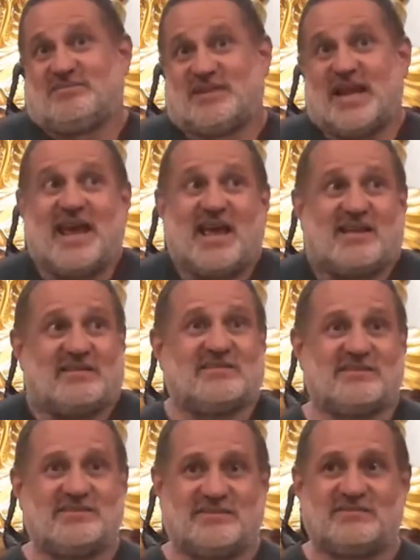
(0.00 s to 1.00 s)
Yeah.
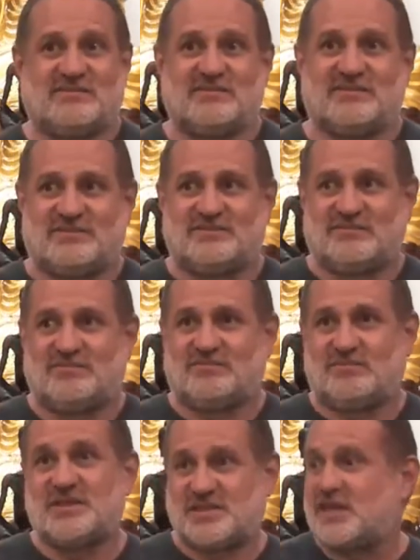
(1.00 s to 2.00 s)

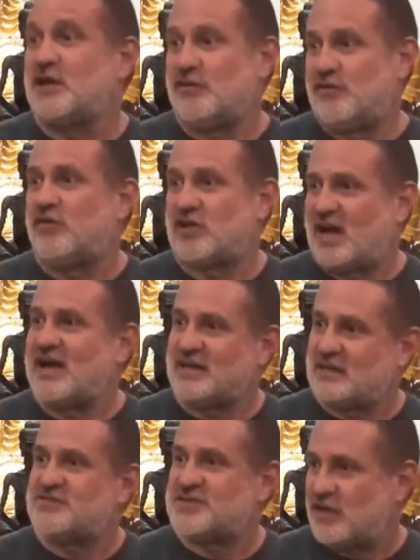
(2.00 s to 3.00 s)
The skillful
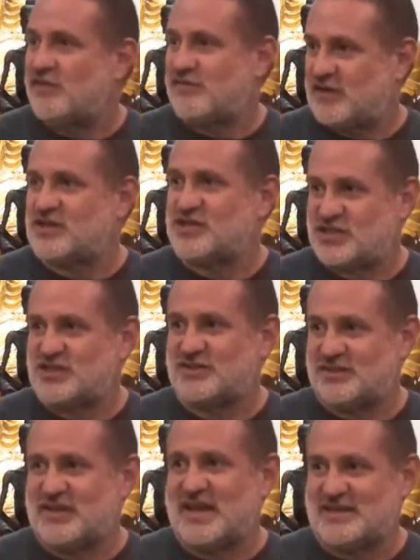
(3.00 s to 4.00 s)
kind of selfish.
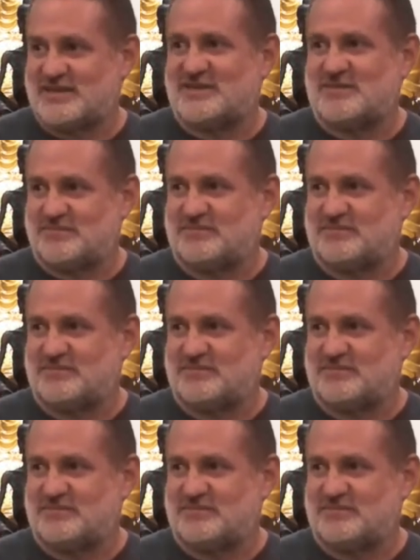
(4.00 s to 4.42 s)
Yes.